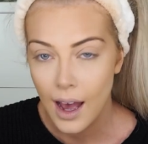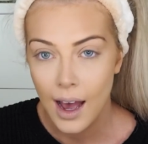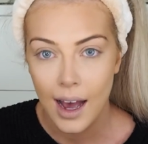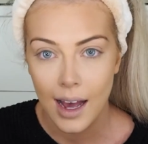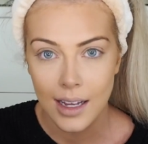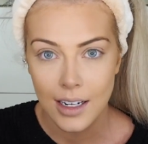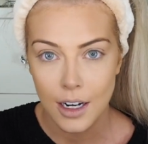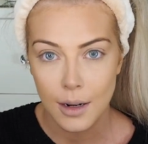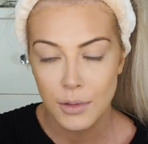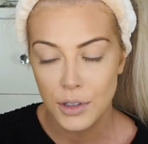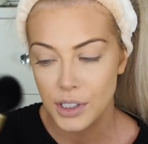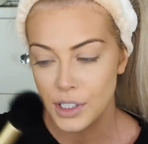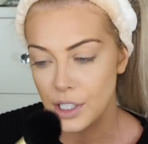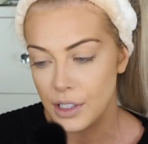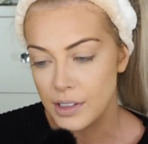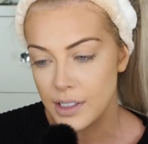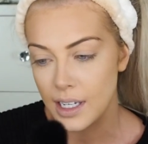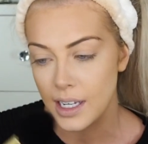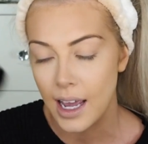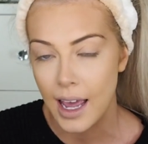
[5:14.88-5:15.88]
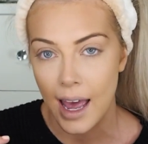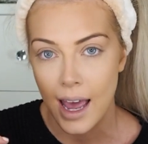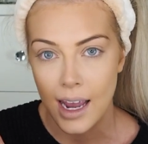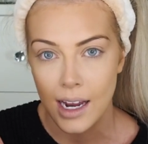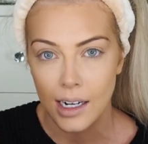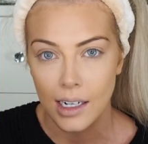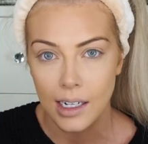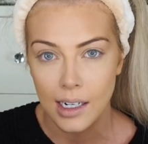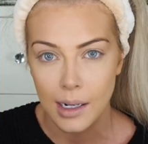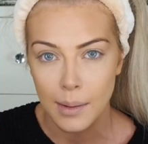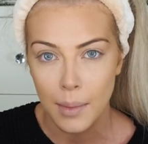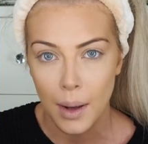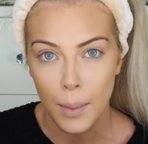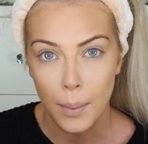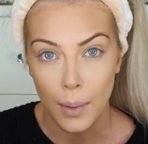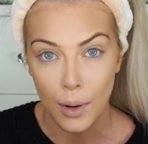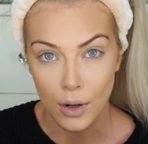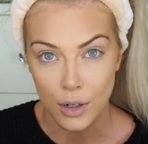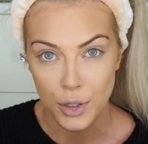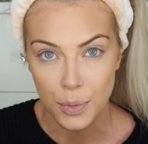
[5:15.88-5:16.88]
And I'm just using a Nima
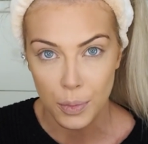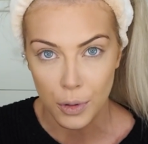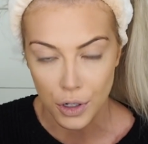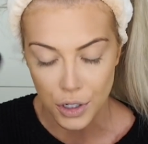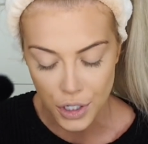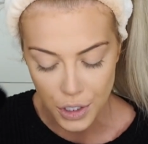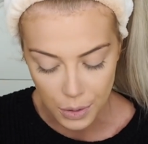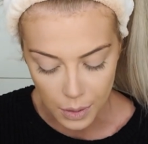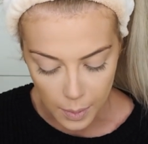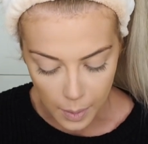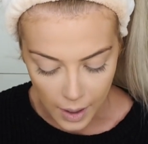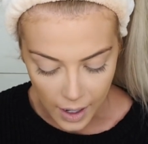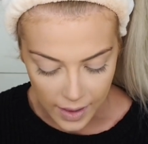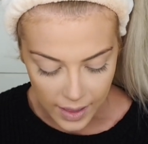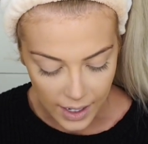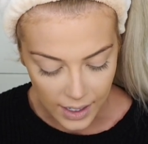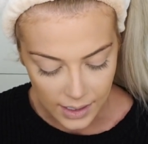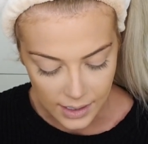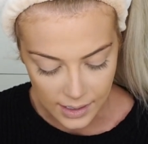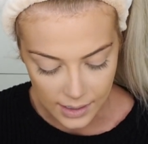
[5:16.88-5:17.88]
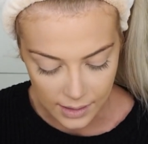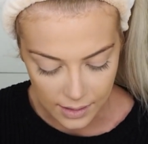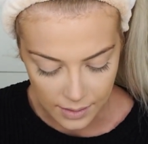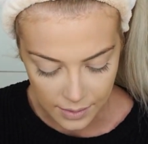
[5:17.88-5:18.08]
blush brush to apply this.